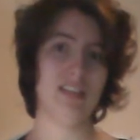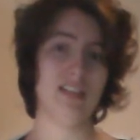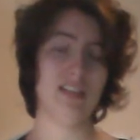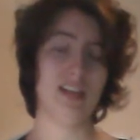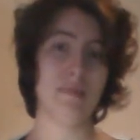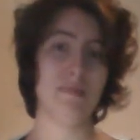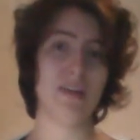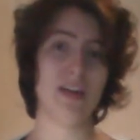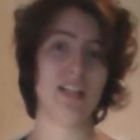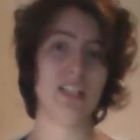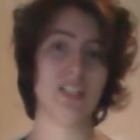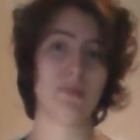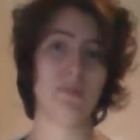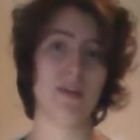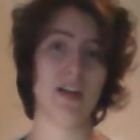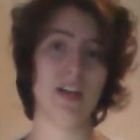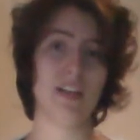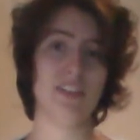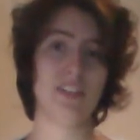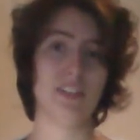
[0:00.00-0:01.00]
I'm not
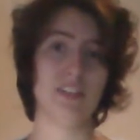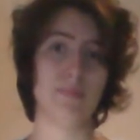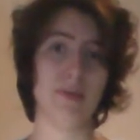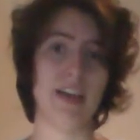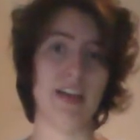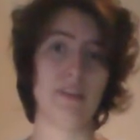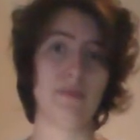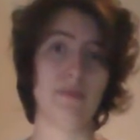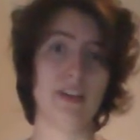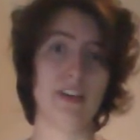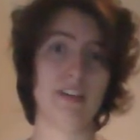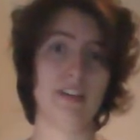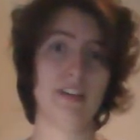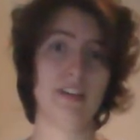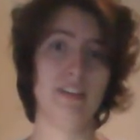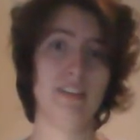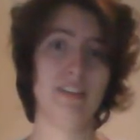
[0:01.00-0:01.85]
sponsored by anyone.